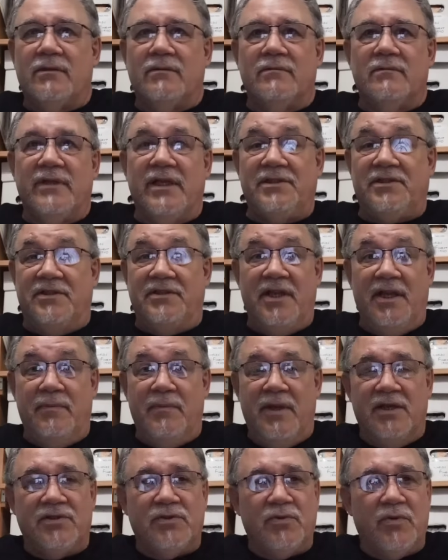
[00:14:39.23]
less than 10
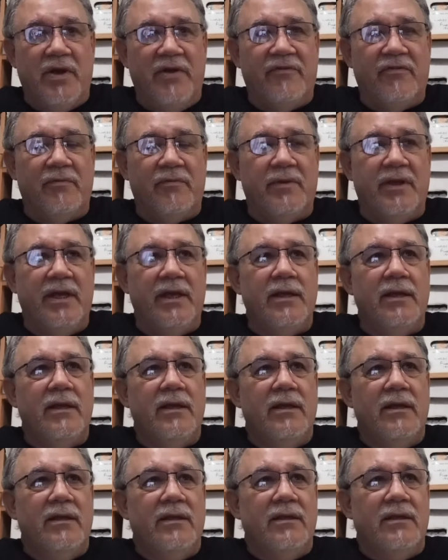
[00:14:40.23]
minutes away from me
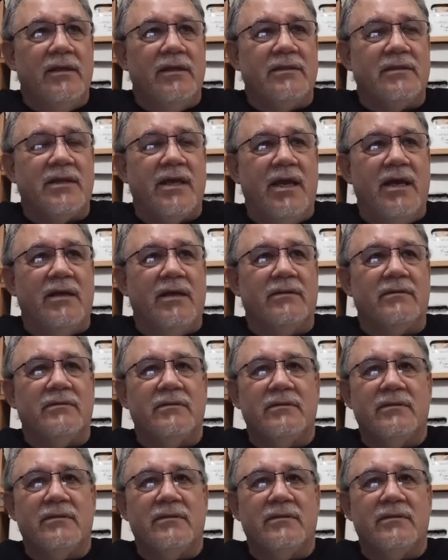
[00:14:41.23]
in town.